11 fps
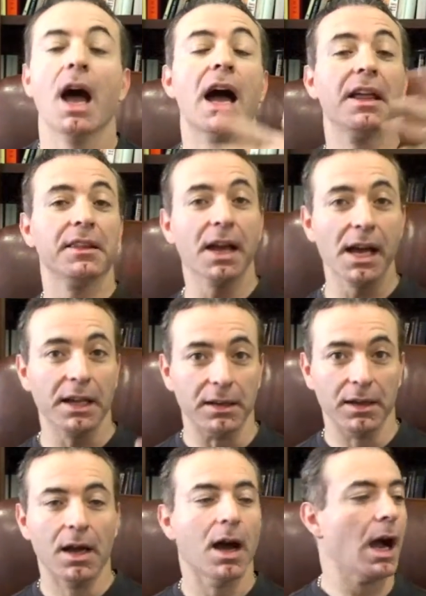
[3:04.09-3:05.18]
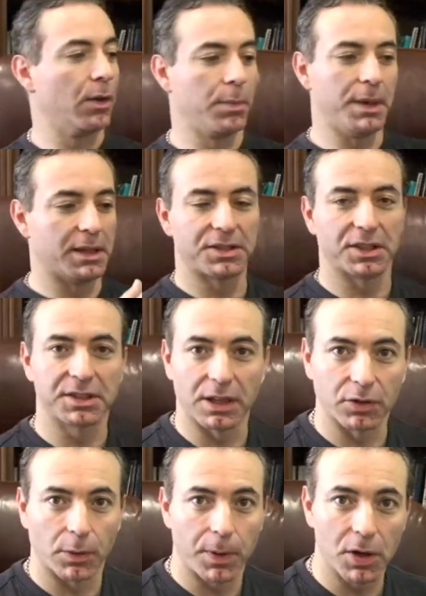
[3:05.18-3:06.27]
And then I would be the
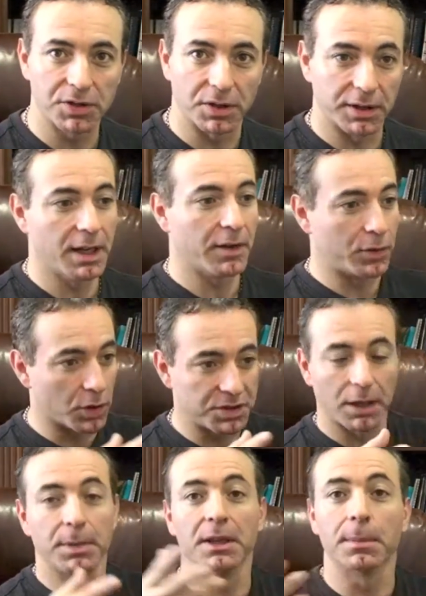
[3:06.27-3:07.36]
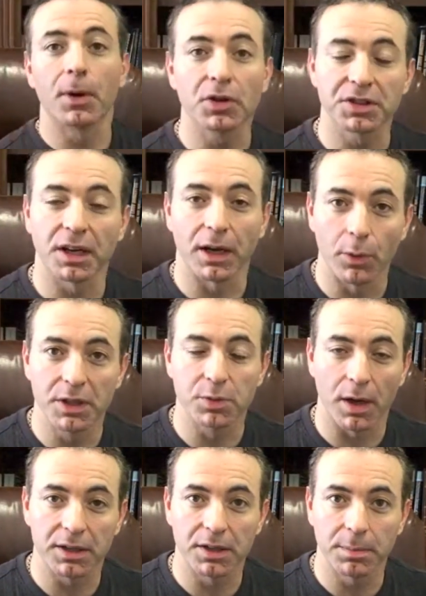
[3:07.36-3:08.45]
successful person. Then, of course, I'd be the person I always
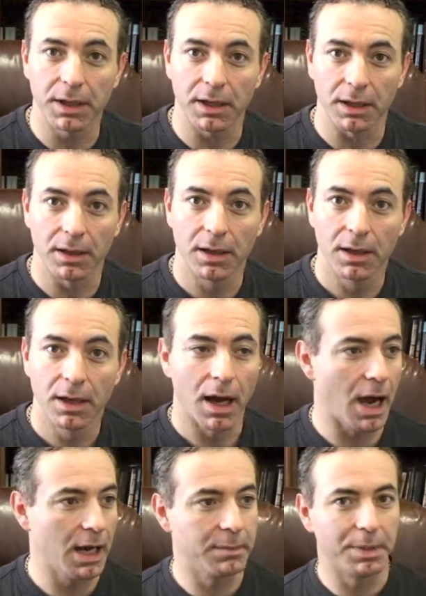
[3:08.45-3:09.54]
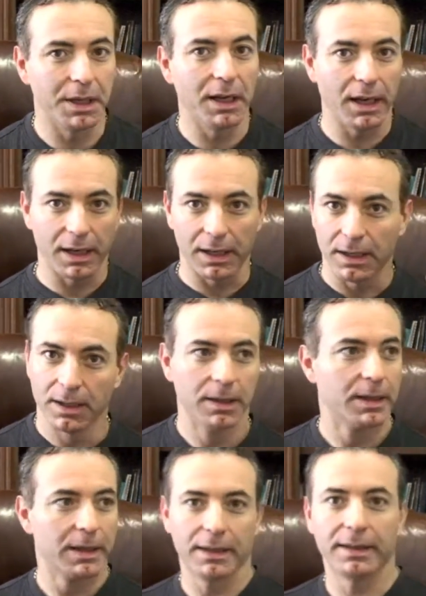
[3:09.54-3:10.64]
wanted to be. I'd be
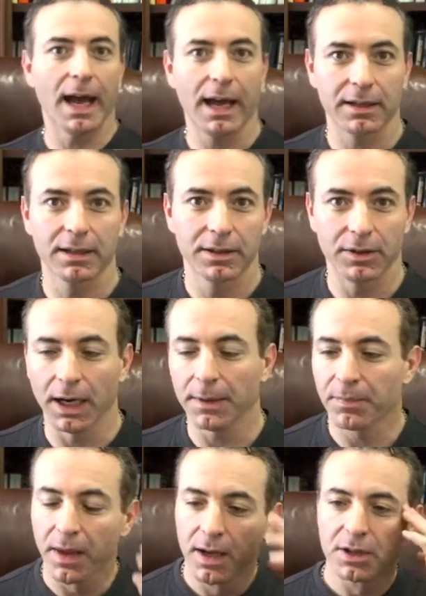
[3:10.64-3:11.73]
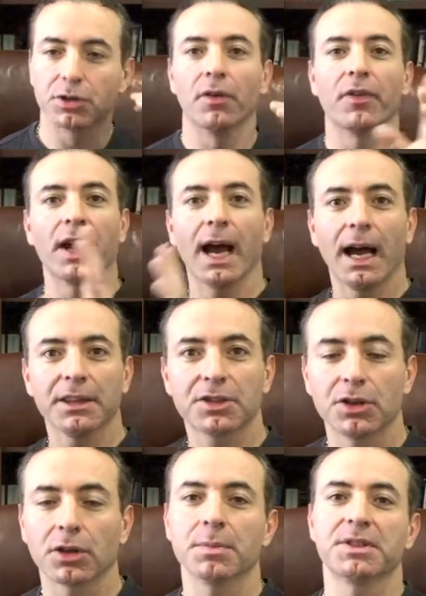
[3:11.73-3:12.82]
that, right? So if I had the
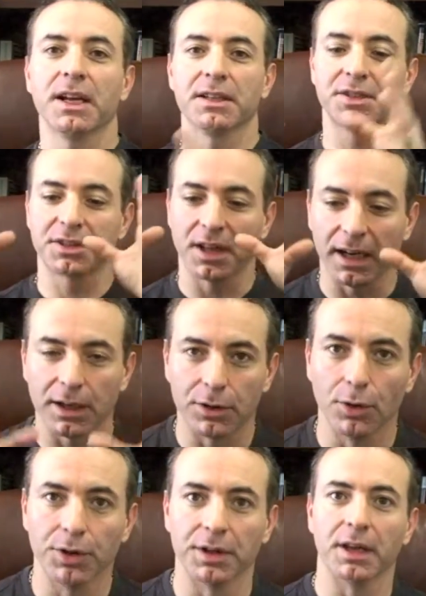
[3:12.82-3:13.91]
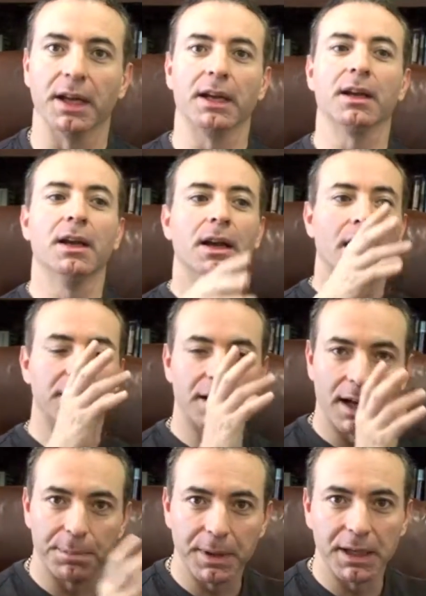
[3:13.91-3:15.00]
circumstances, then I could do the thing, and then
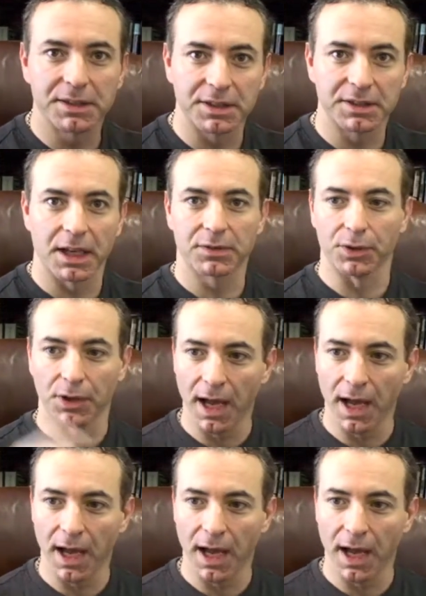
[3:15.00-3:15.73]
I'd be successful.